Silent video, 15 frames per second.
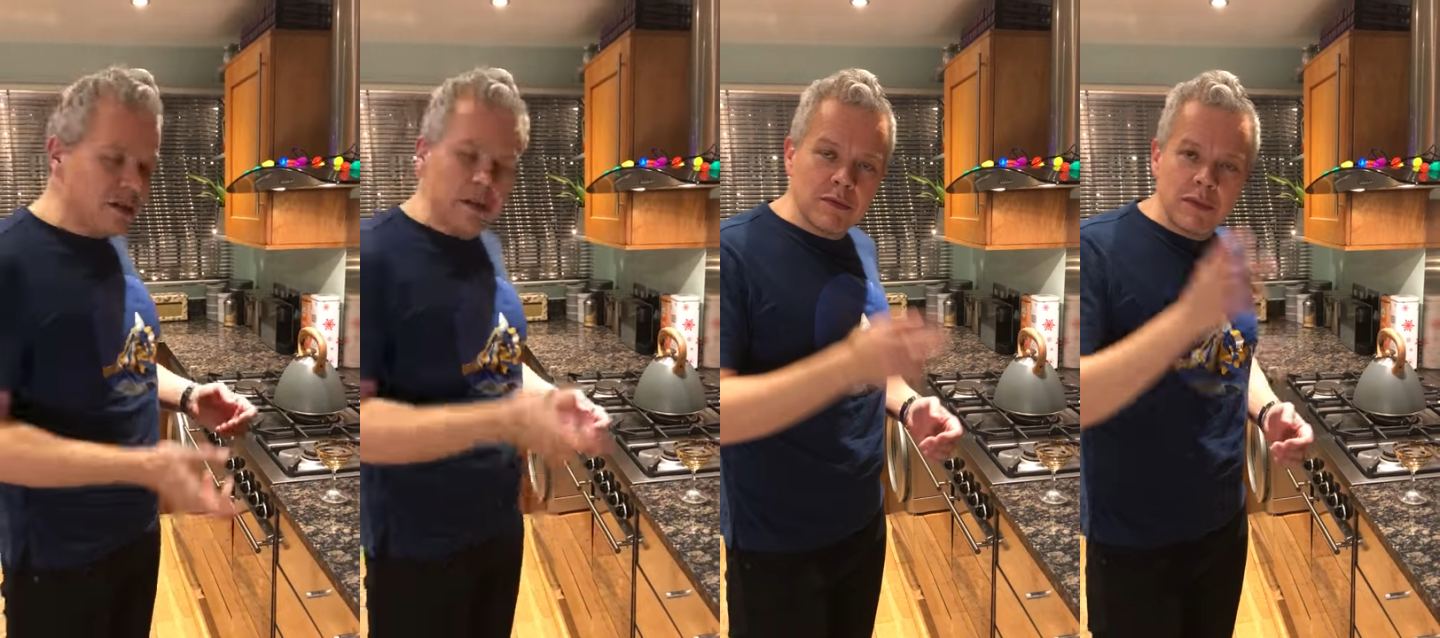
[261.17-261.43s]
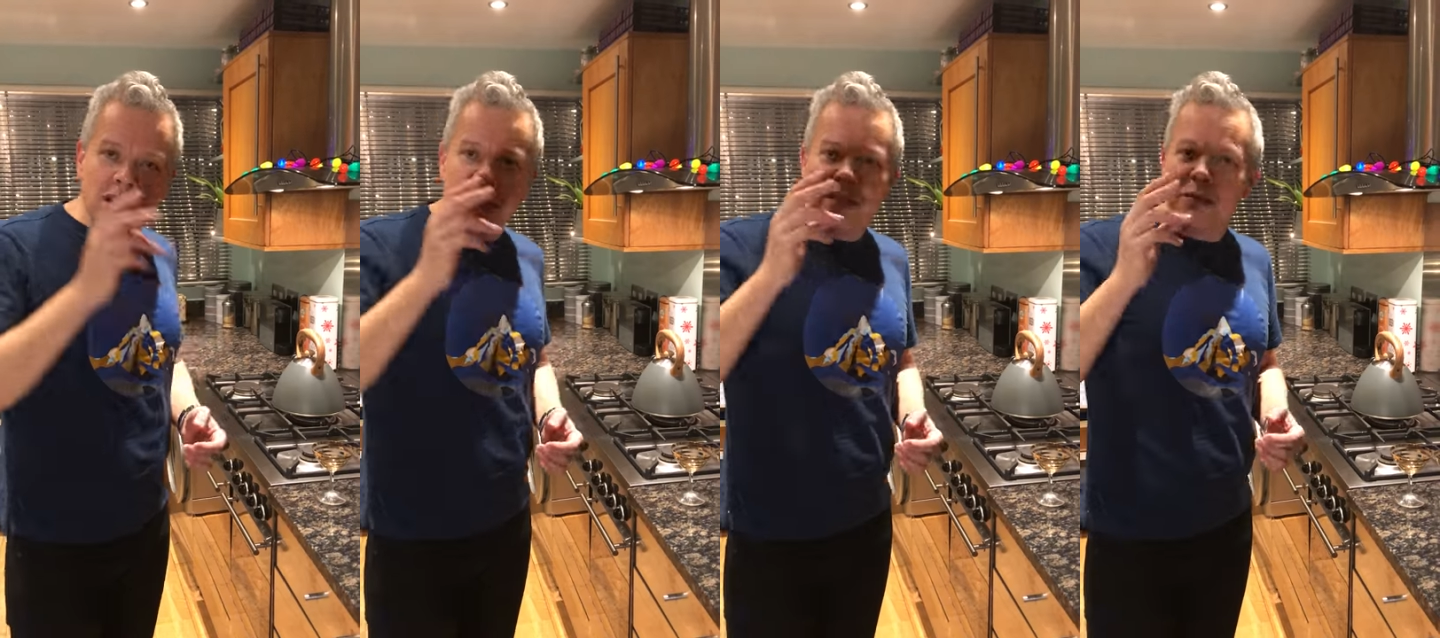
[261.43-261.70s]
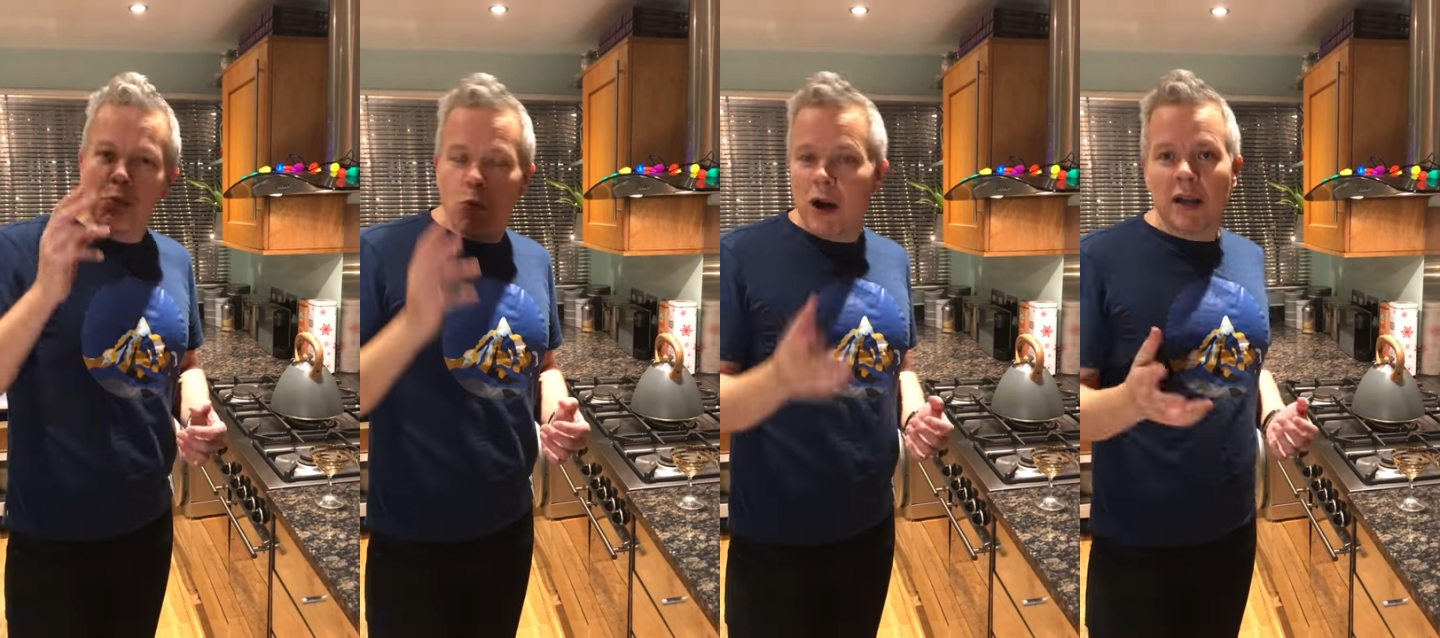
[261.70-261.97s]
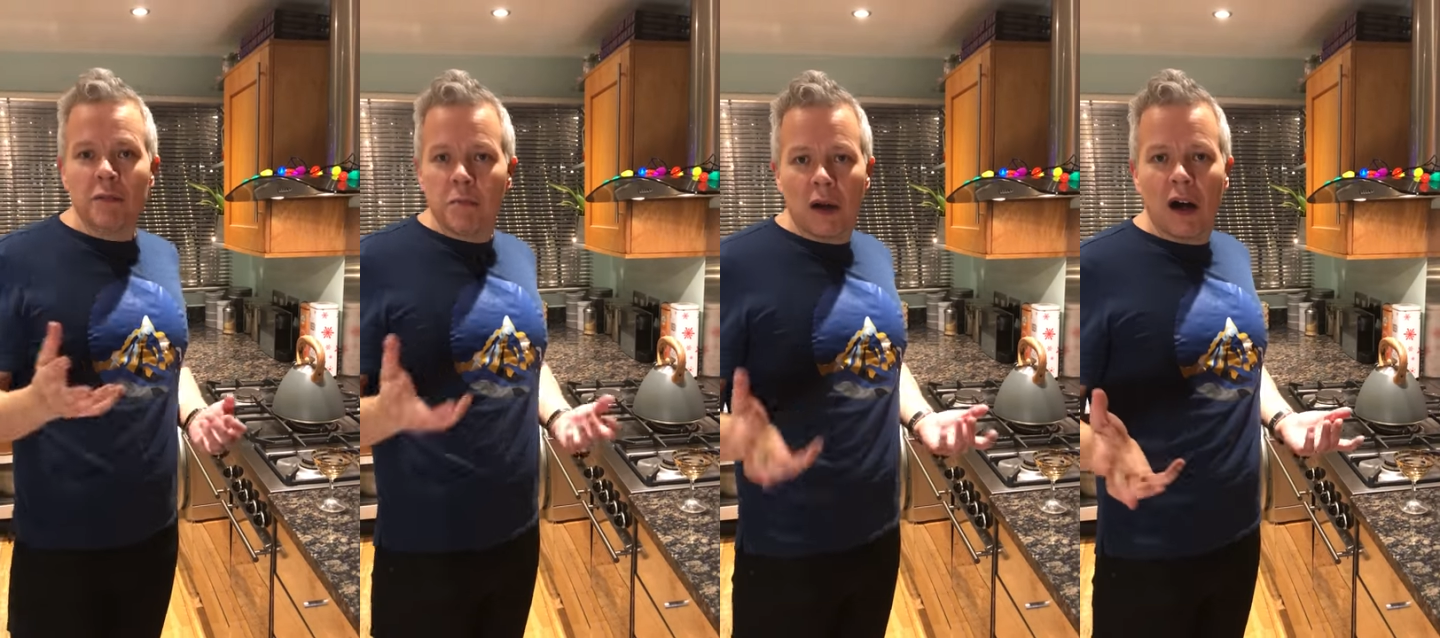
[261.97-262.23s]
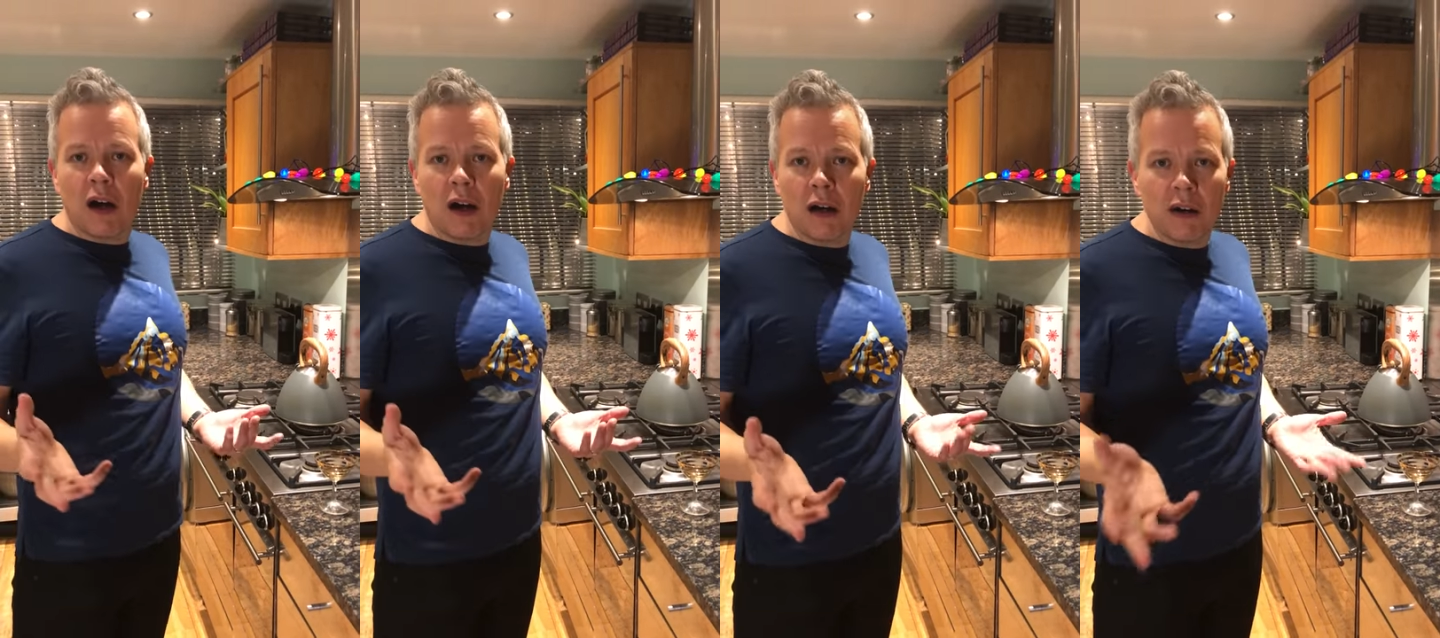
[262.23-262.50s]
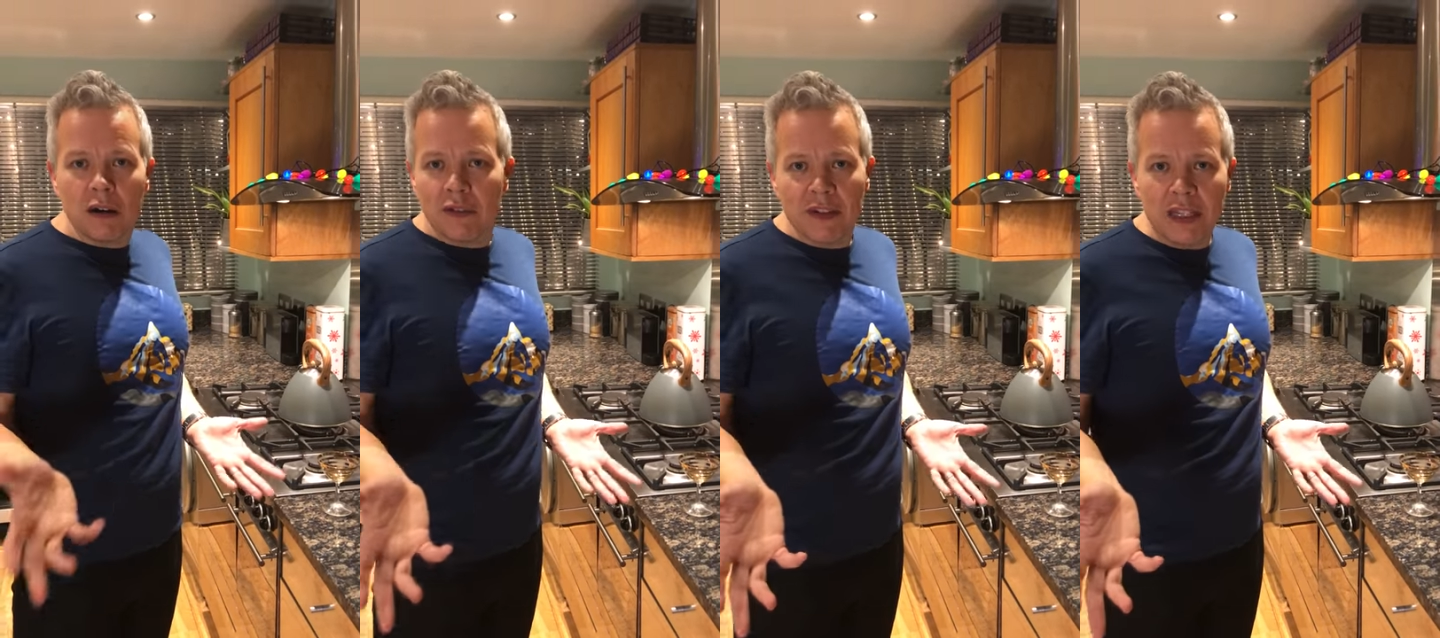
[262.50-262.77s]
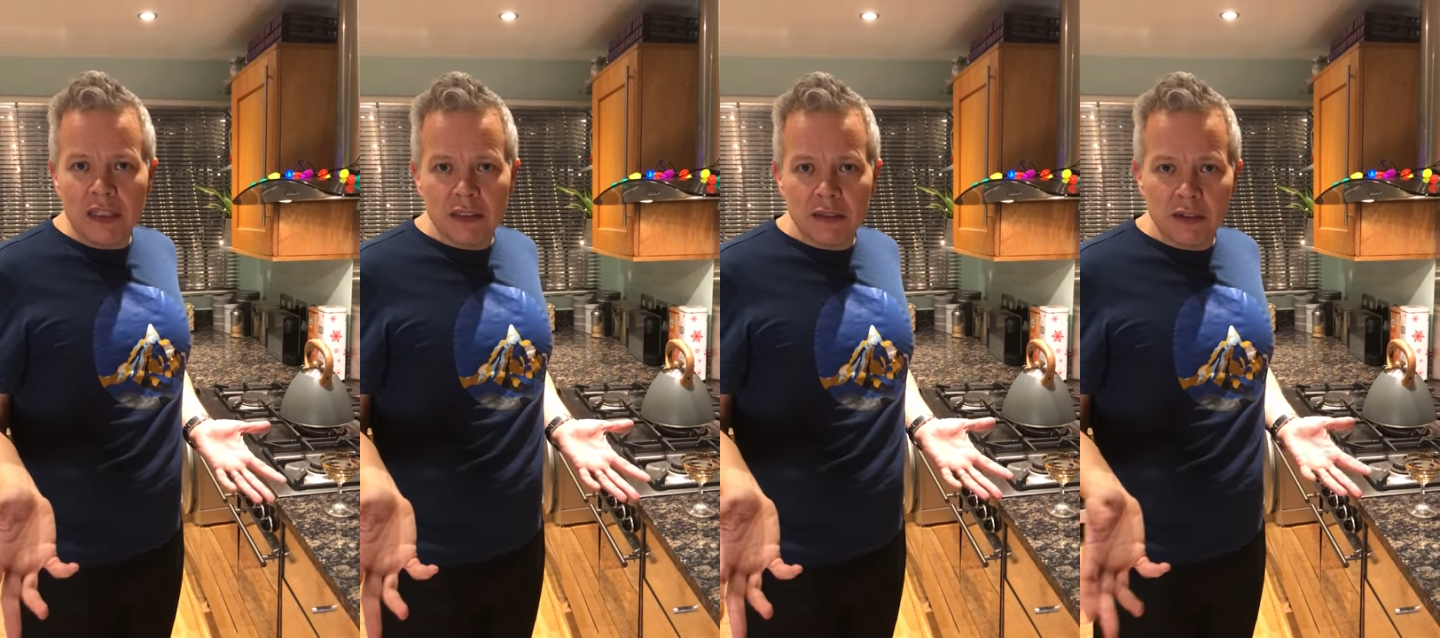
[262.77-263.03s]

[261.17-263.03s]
you and it's one part of each.